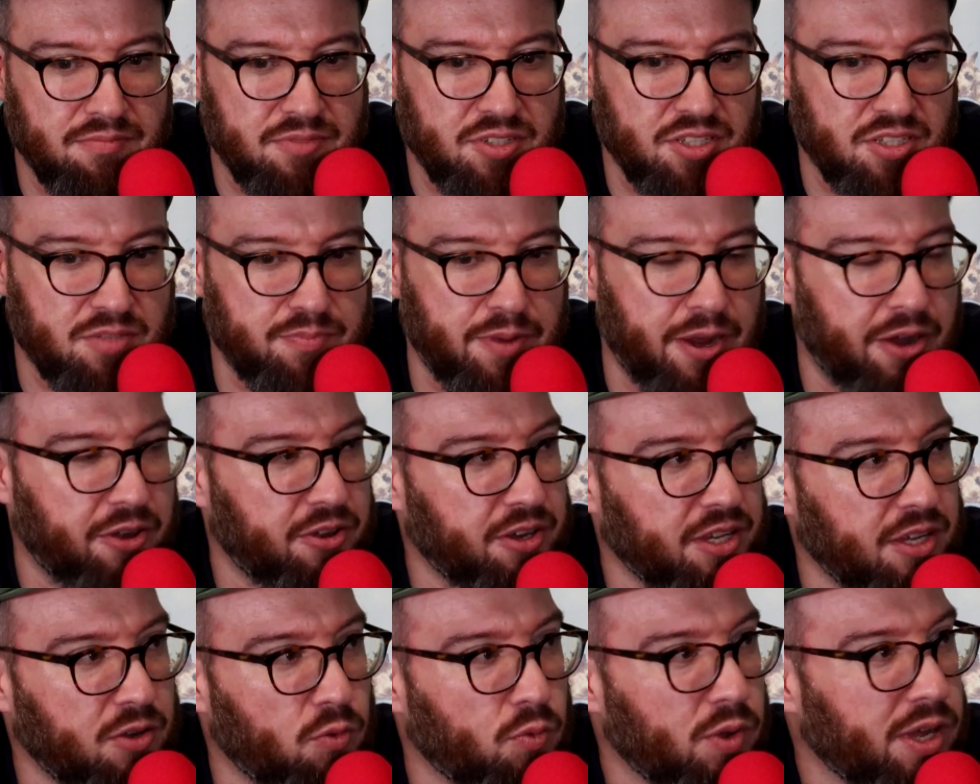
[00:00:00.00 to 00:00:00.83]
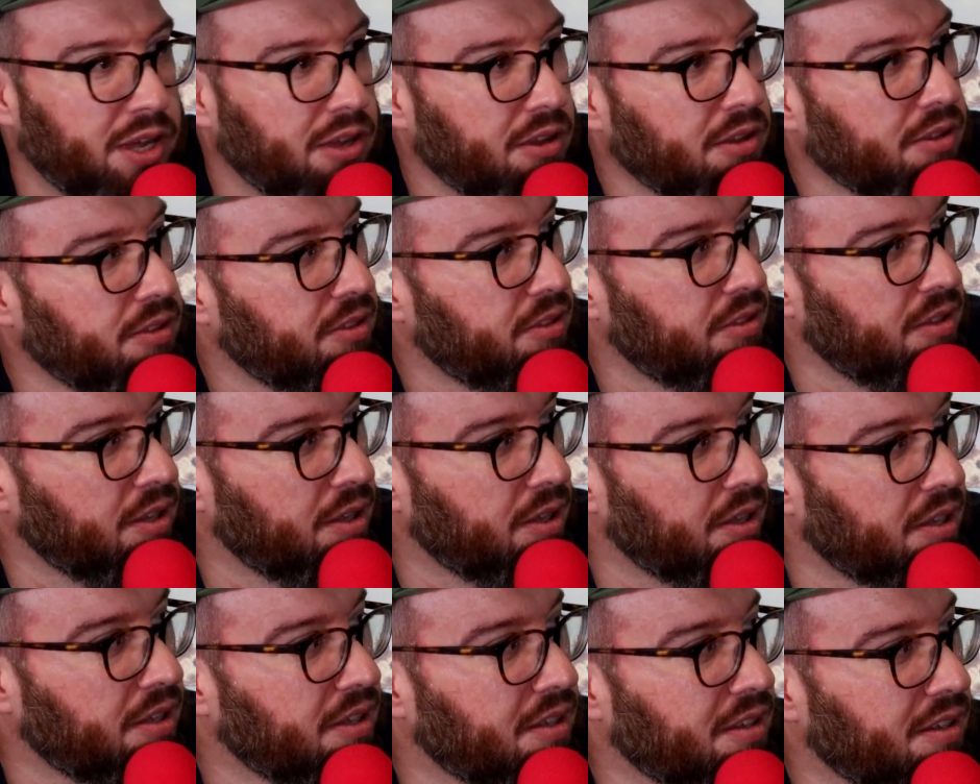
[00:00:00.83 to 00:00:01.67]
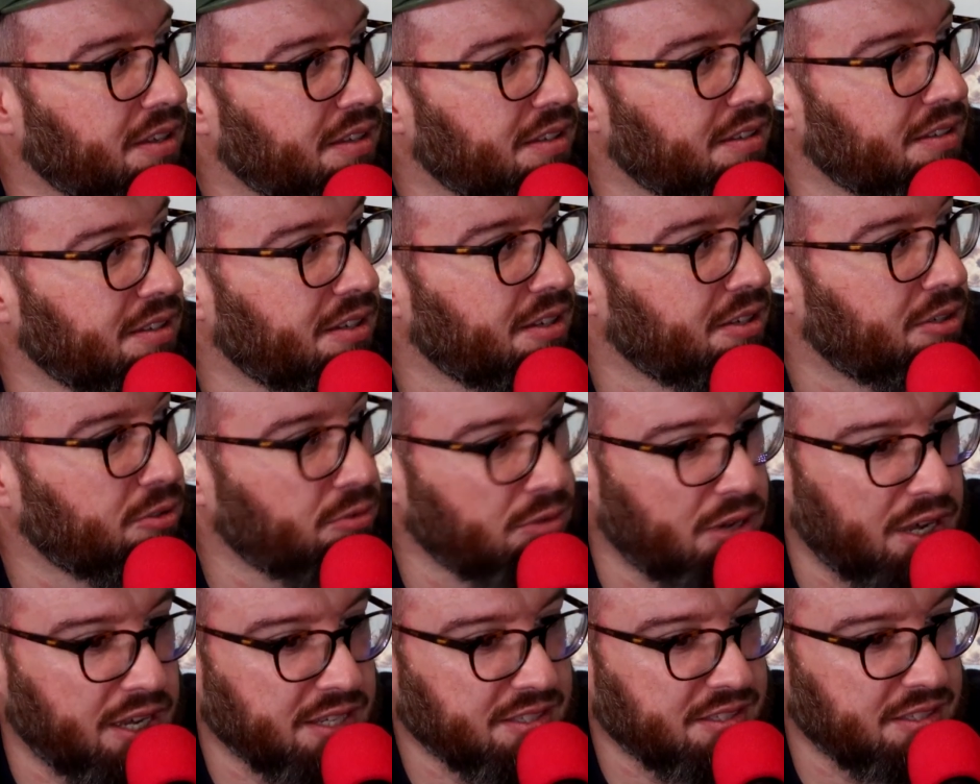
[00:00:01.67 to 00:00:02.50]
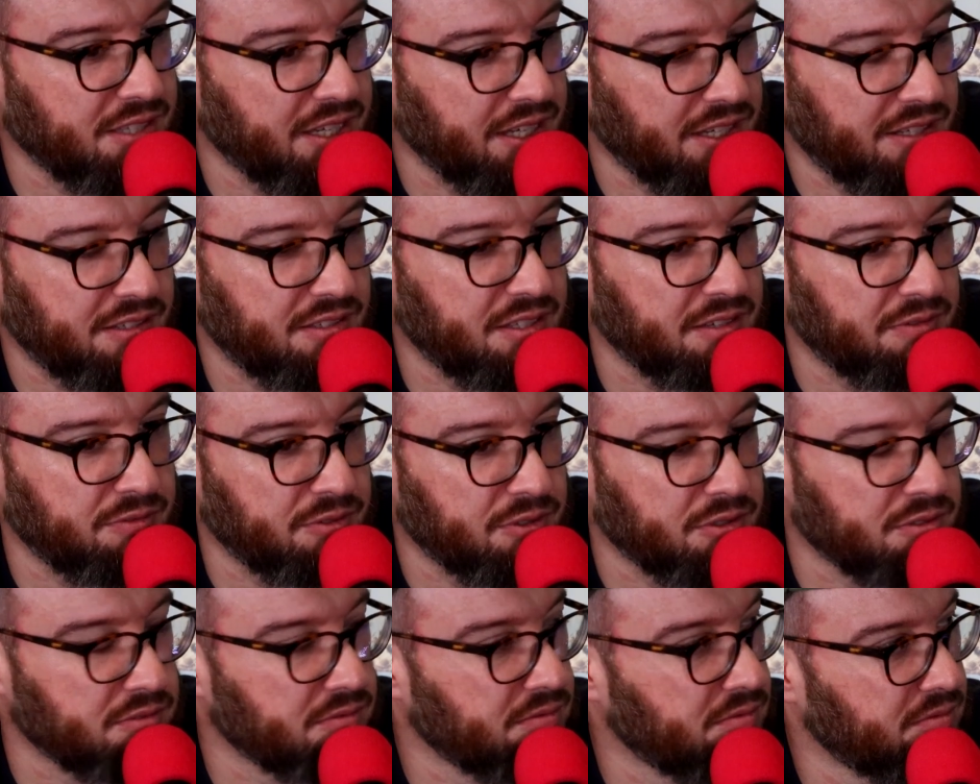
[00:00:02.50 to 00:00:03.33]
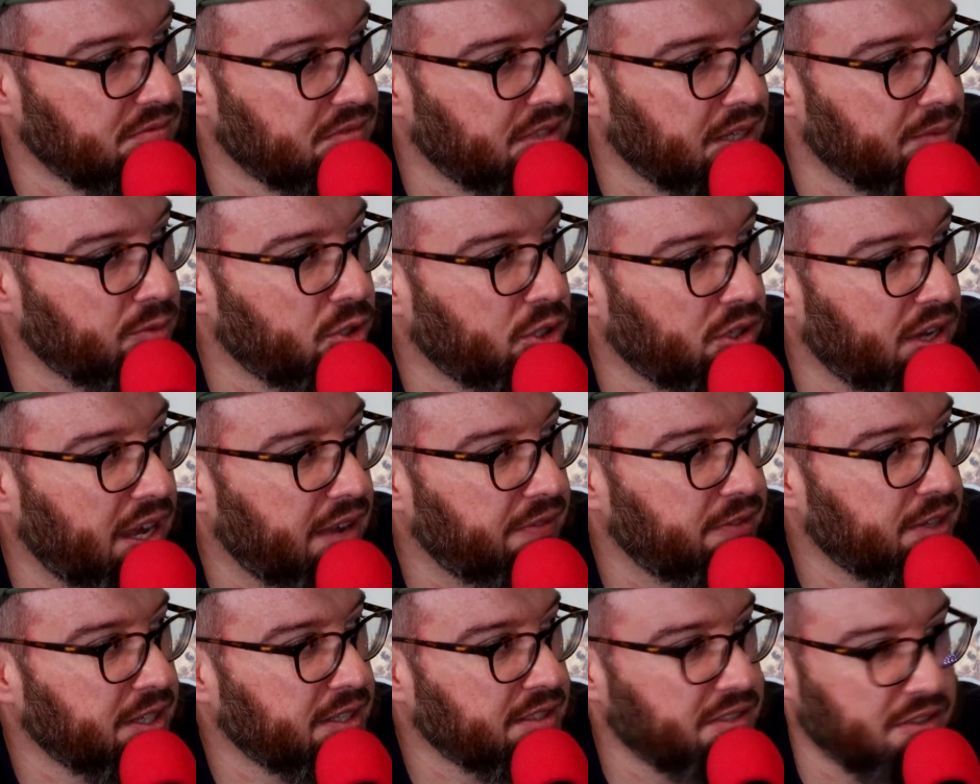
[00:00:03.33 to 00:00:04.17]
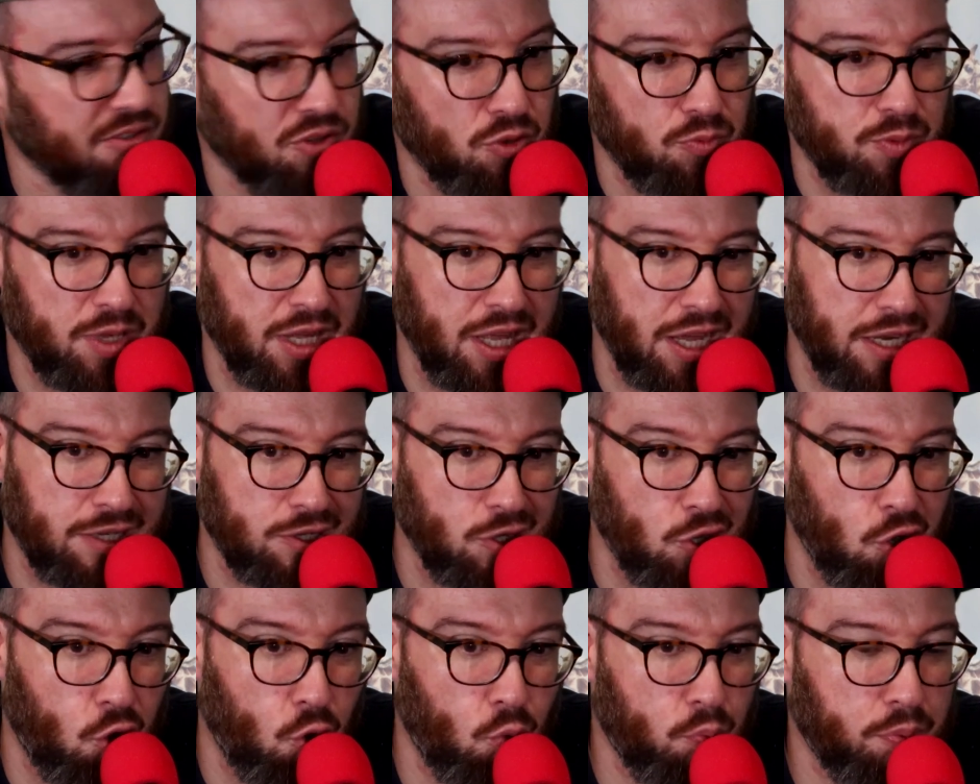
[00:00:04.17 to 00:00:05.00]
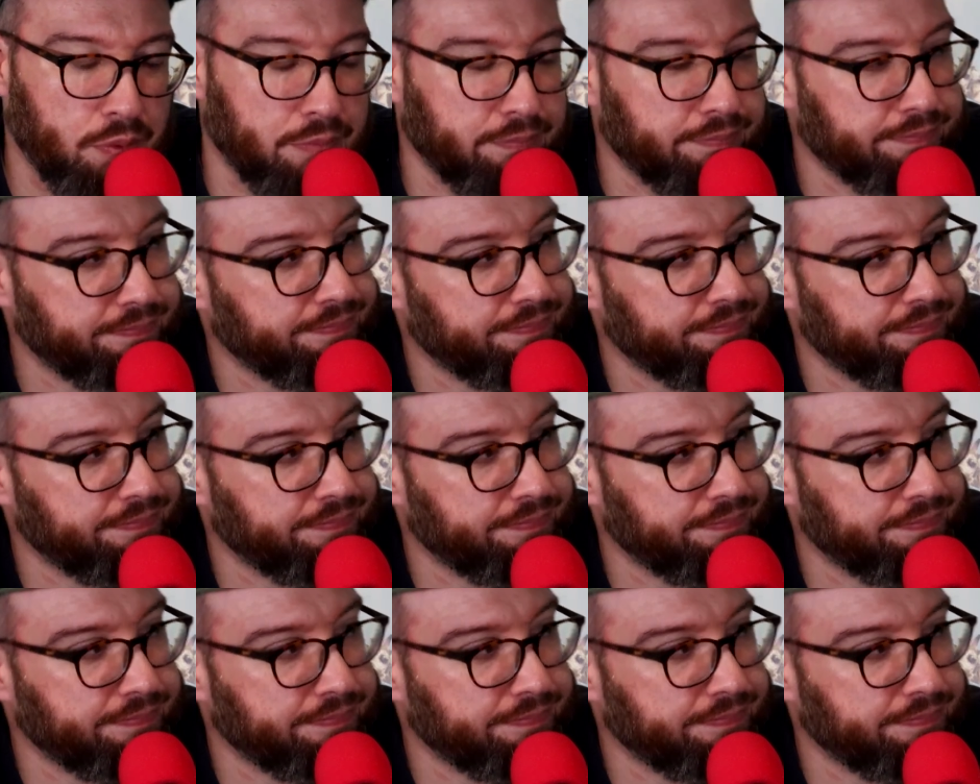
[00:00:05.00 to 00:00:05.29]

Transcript: disparity in wealth across like different demographics and they'll be like, nope.